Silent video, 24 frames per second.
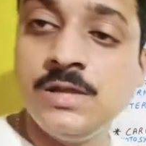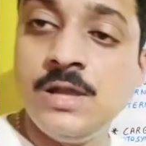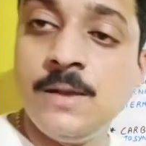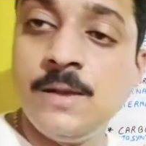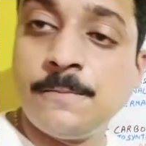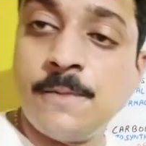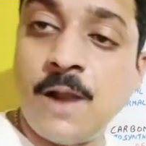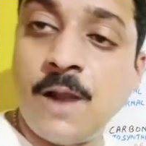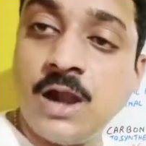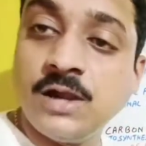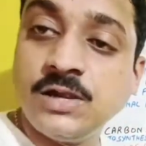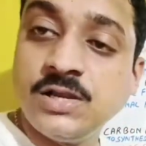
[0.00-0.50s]

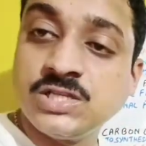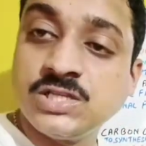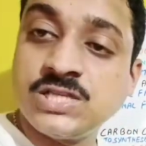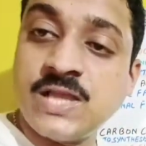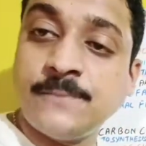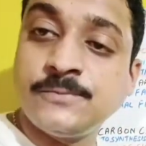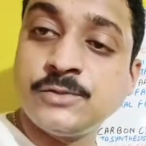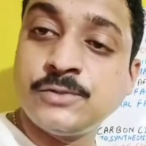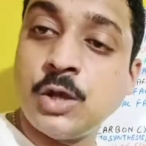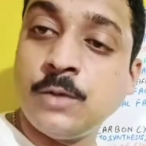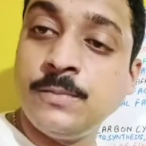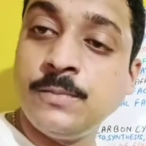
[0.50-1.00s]
plant is
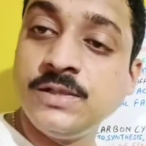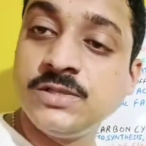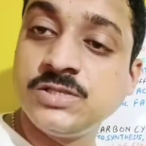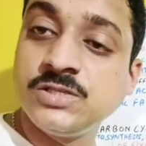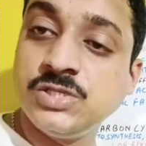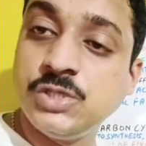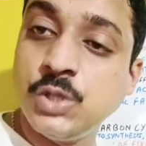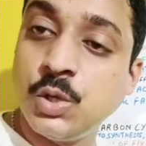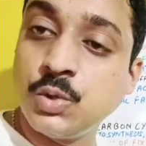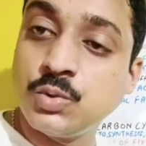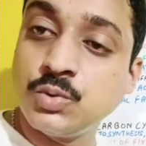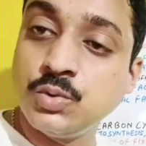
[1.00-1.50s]
absorbing
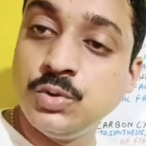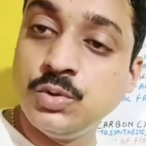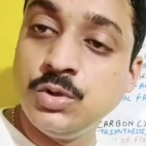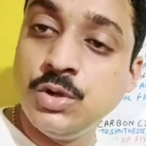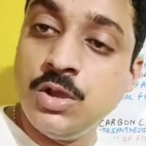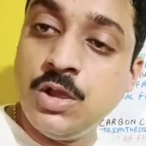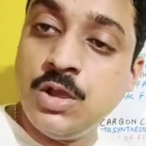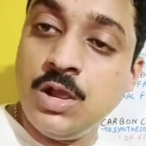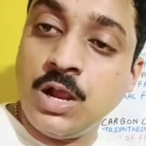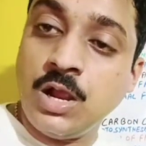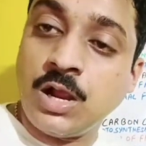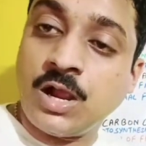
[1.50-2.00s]
CO2,
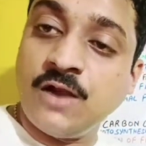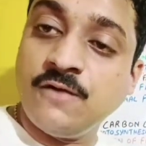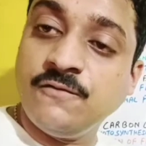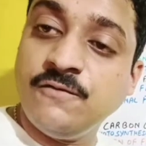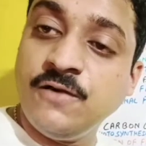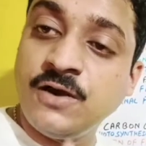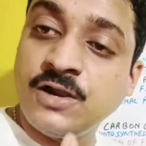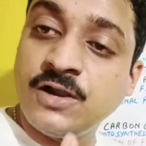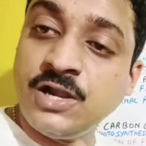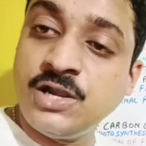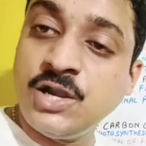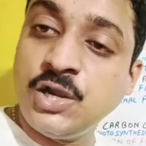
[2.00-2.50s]

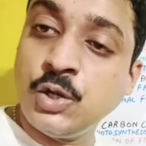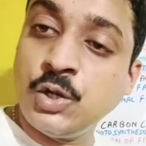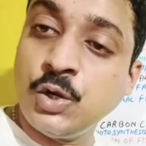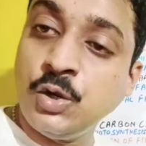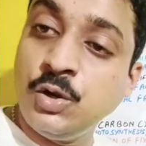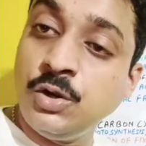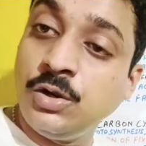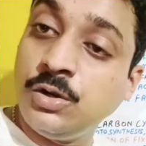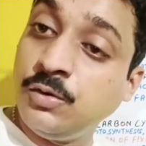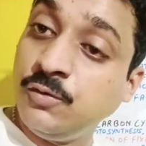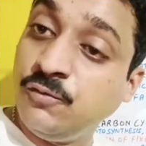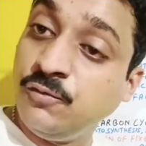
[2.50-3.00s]
convert it into,
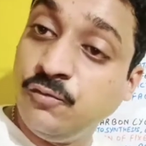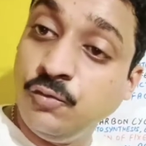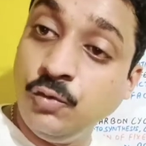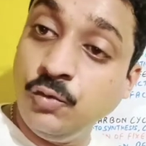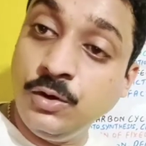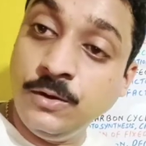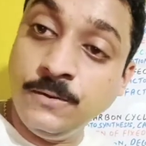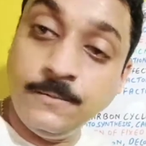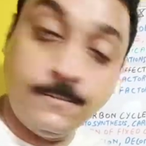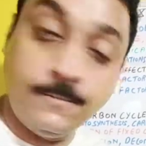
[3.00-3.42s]
into food.